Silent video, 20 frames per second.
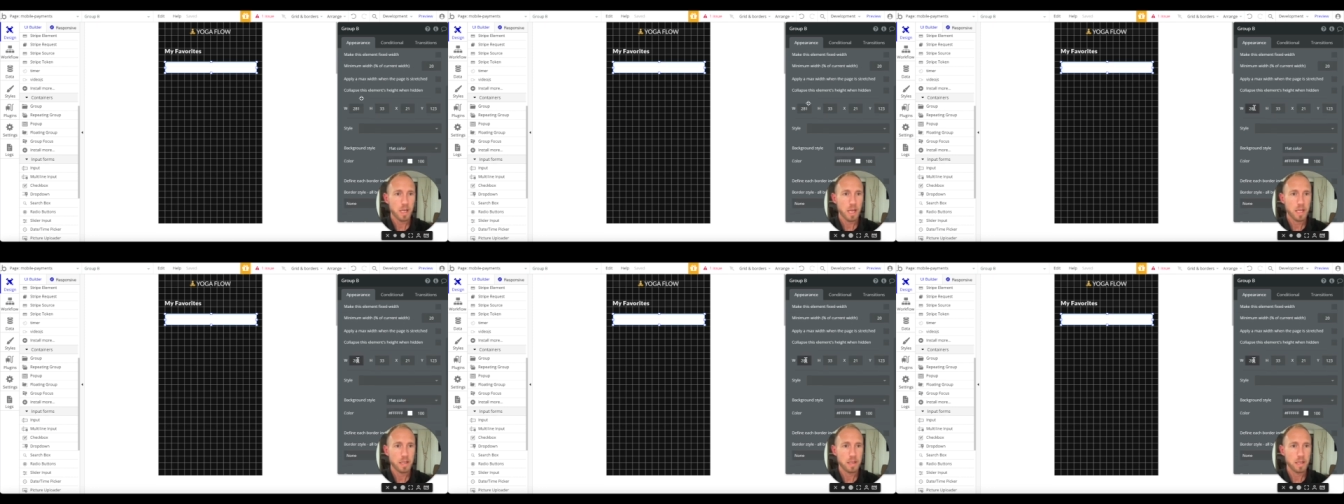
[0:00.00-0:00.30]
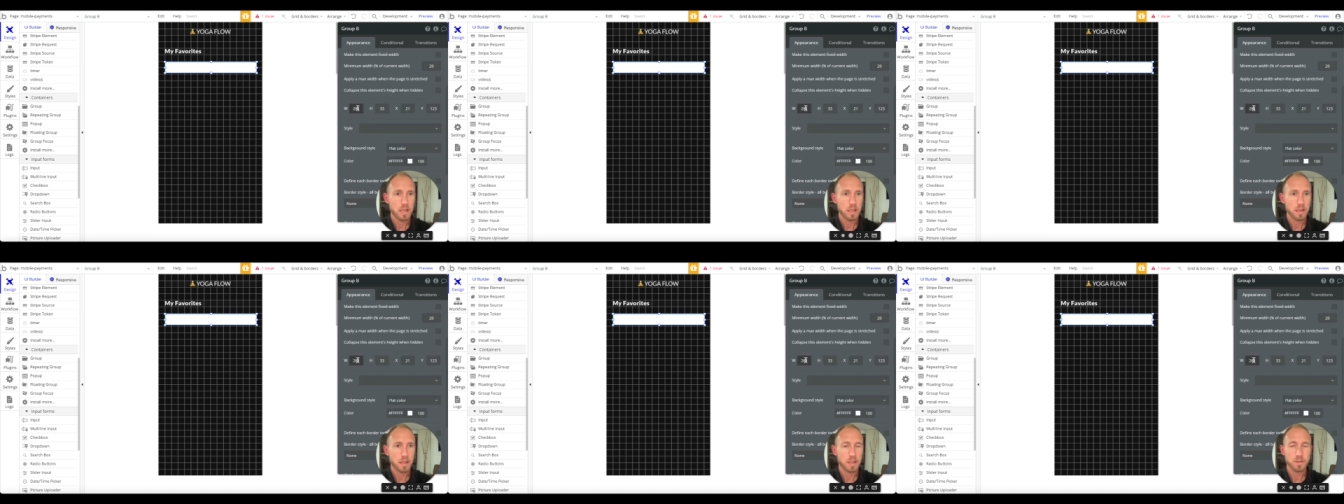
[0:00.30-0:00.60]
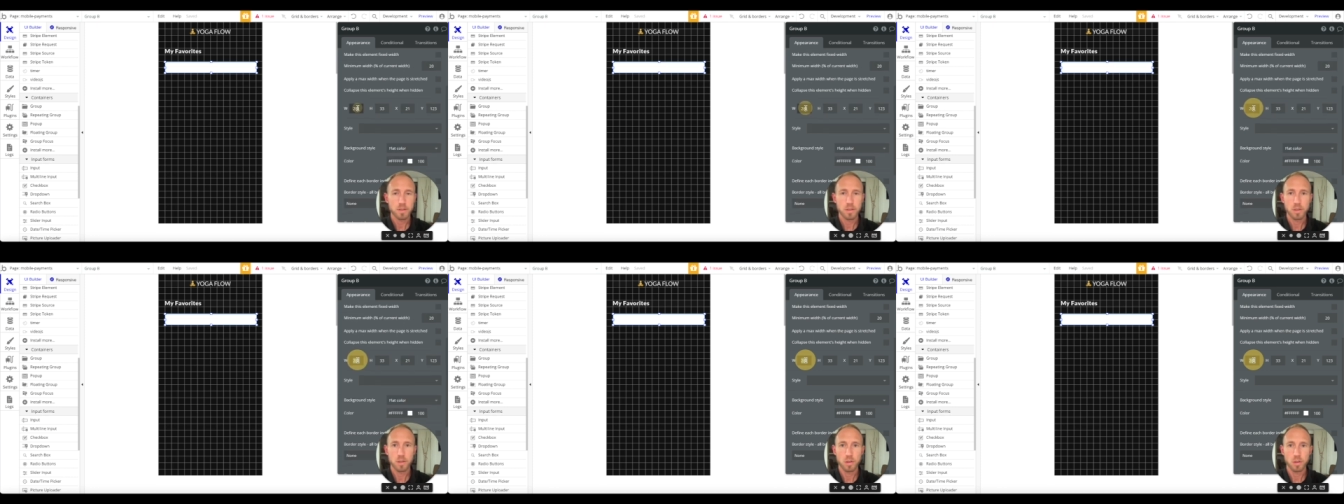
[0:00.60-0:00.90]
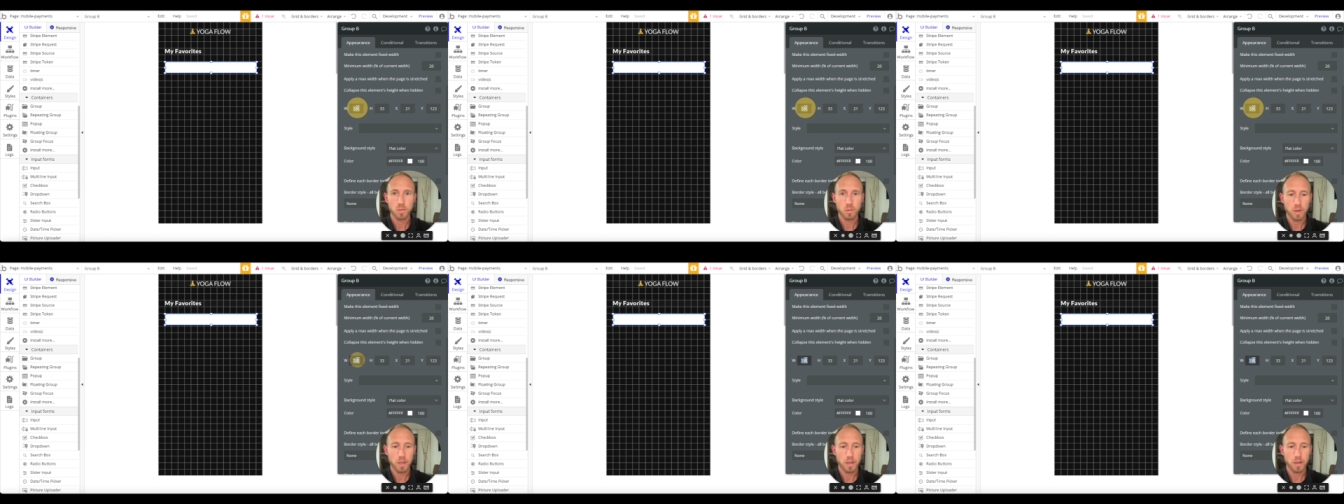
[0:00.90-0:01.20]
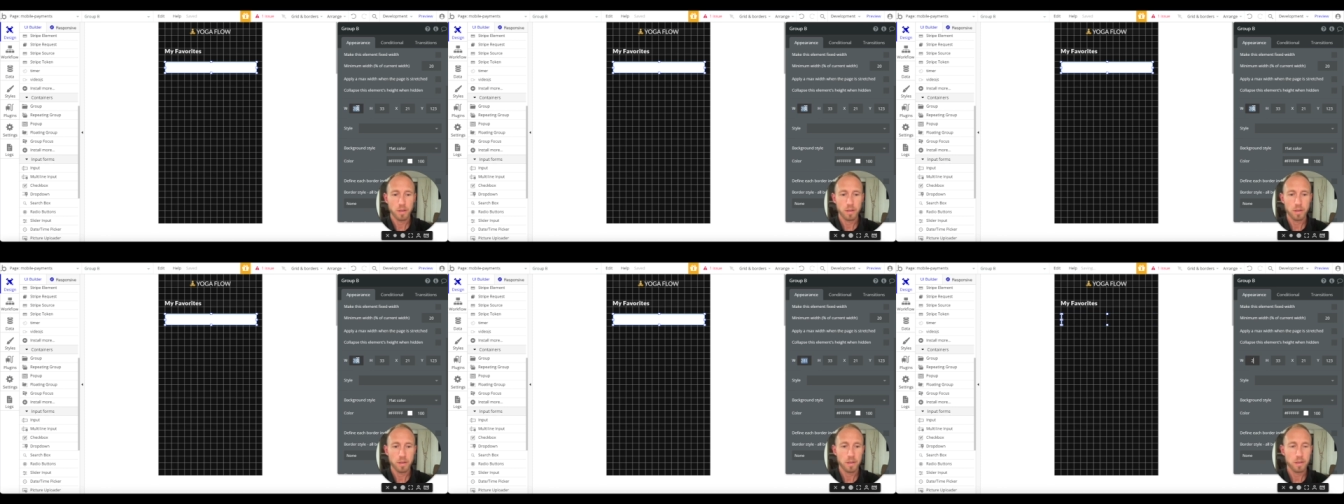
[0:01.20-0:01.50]
and then let's go
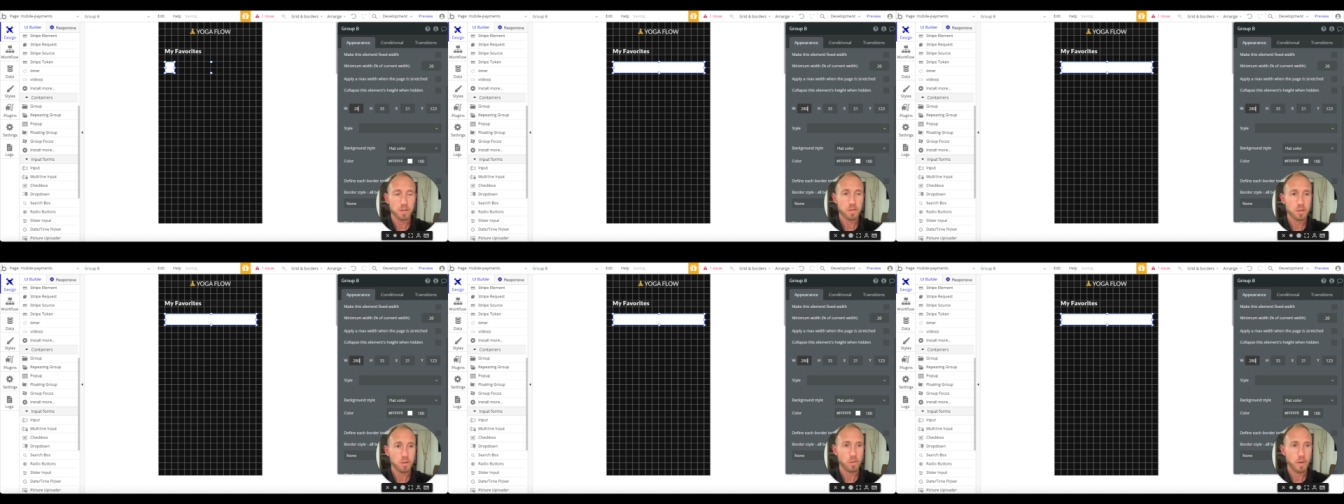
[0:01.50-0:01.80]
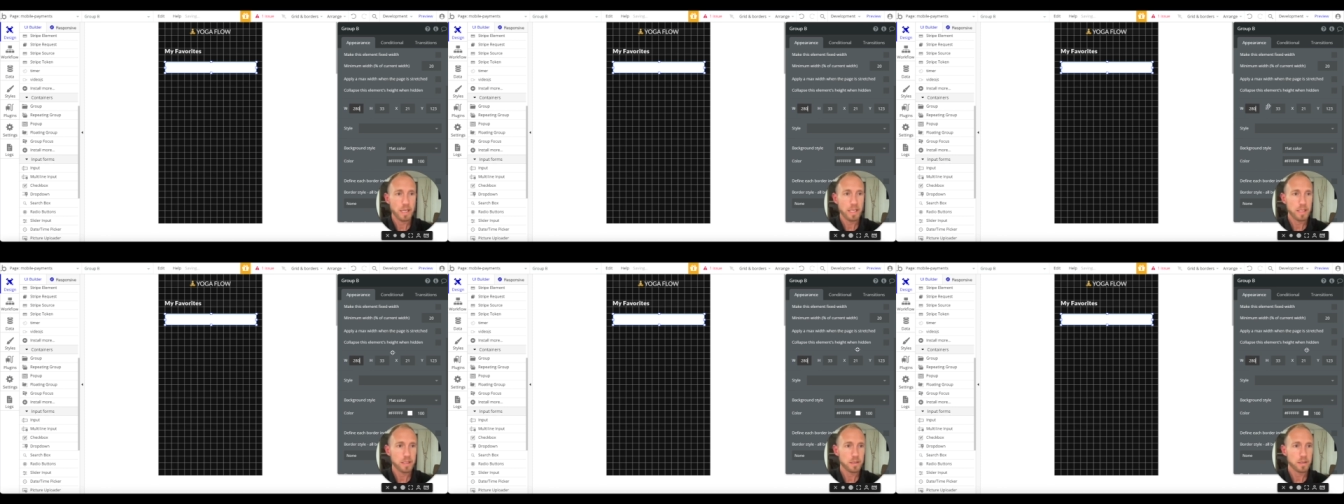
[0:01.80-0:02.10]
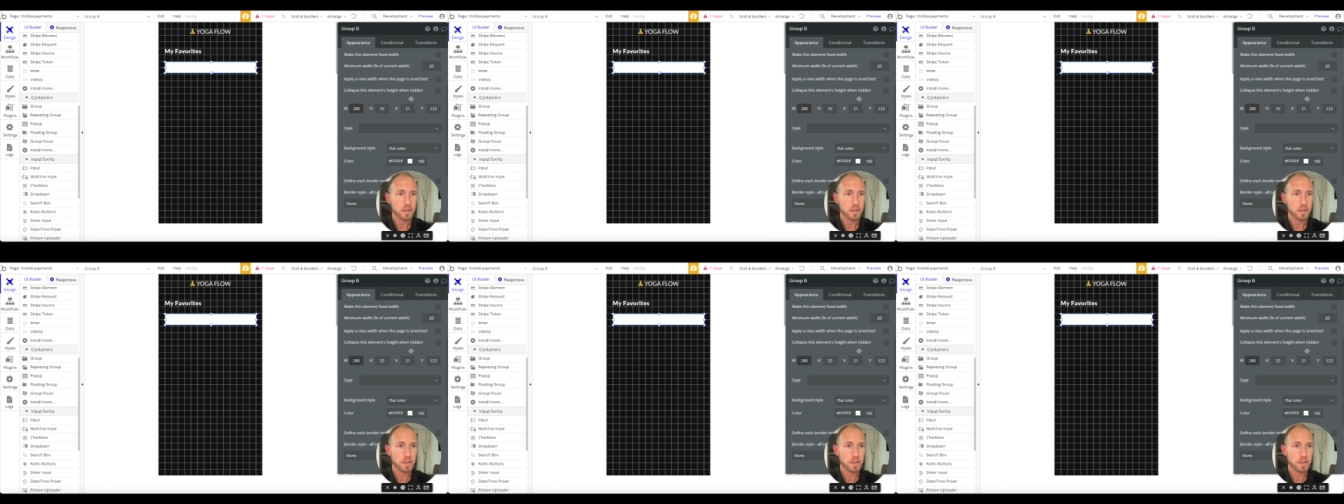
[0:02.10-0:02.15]
with 280